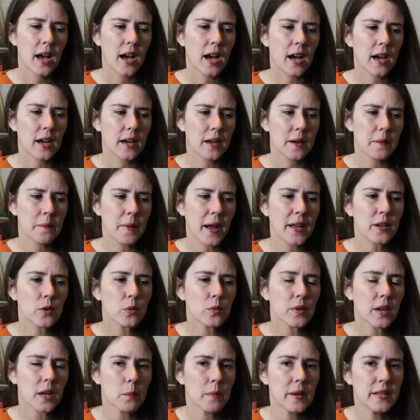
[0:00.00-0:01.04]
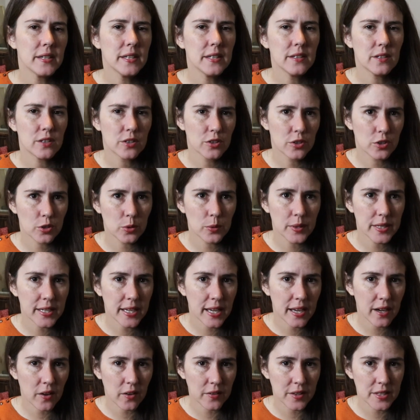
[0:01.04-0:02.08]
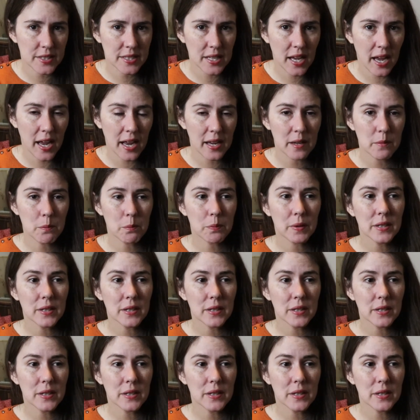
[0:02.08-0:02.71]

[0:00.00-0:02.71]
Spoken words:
I don't recommend doing it all the time,